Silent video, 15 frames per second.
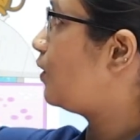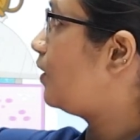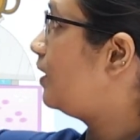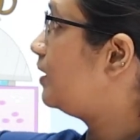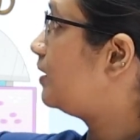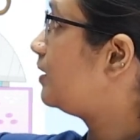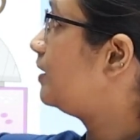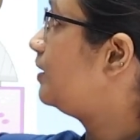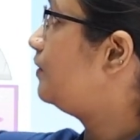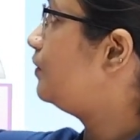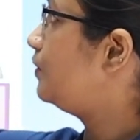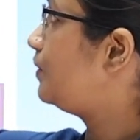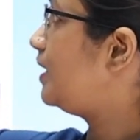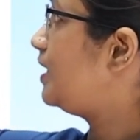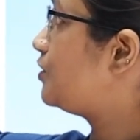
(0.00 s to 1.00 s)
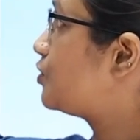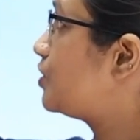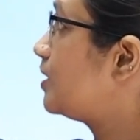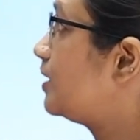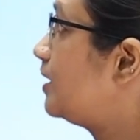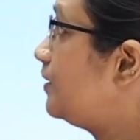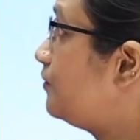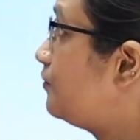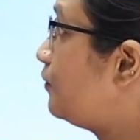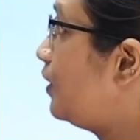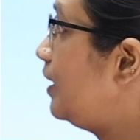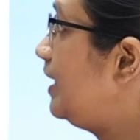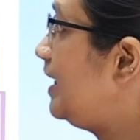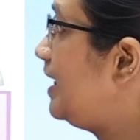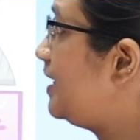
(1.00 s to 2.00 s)
tall, reaching
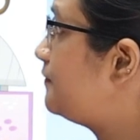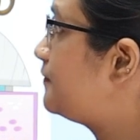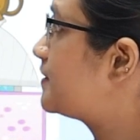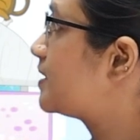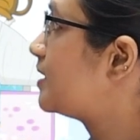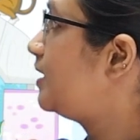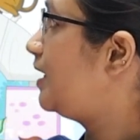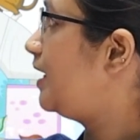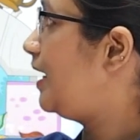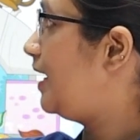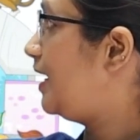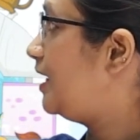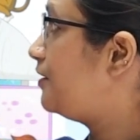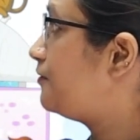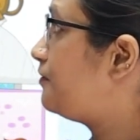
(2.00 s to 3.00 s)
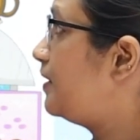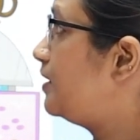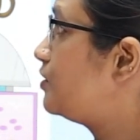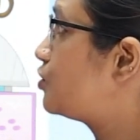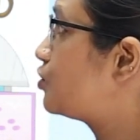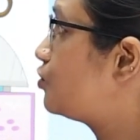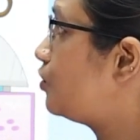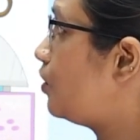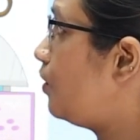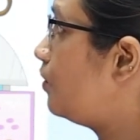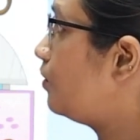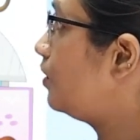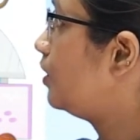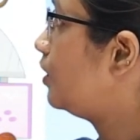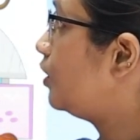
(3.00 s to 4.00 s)
for leaves, elephant
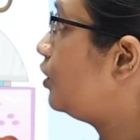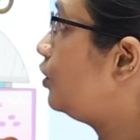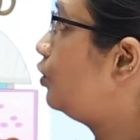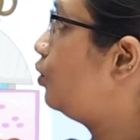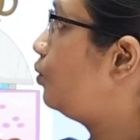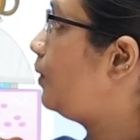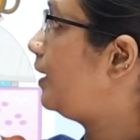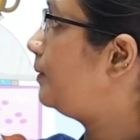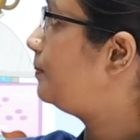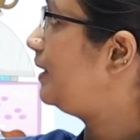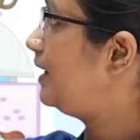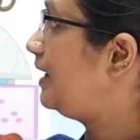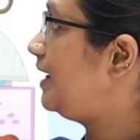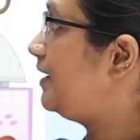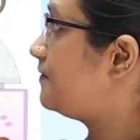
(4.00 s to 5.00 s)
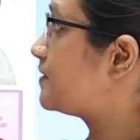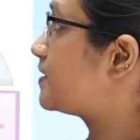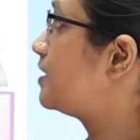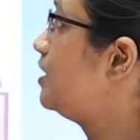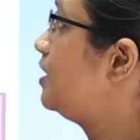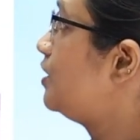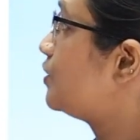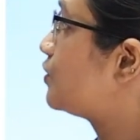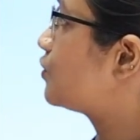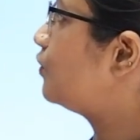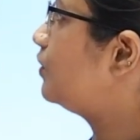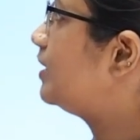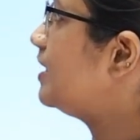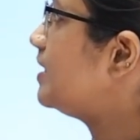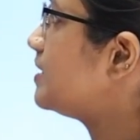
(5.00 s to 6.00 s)
strong, no one believes.
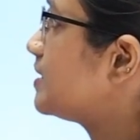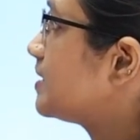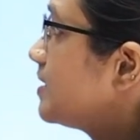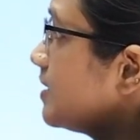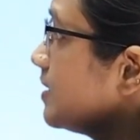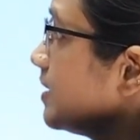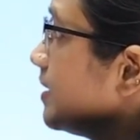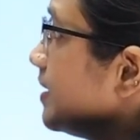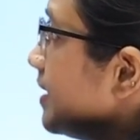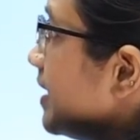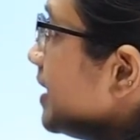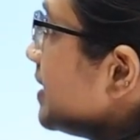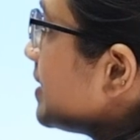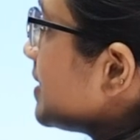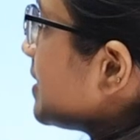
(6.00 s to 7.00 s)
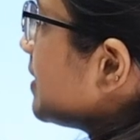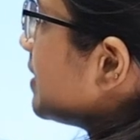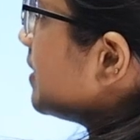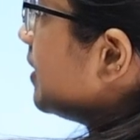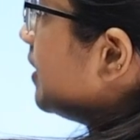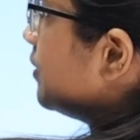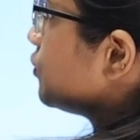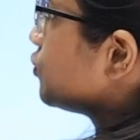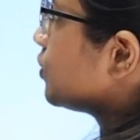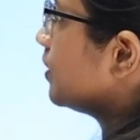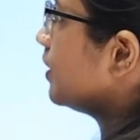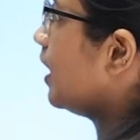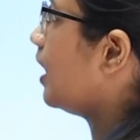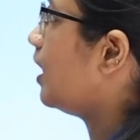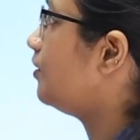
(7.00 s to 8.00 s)
So this is a
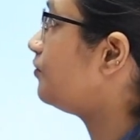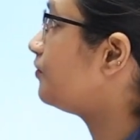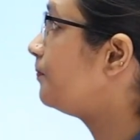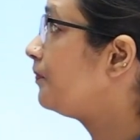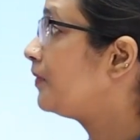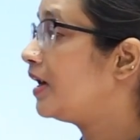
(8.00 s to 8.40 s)
giraffe,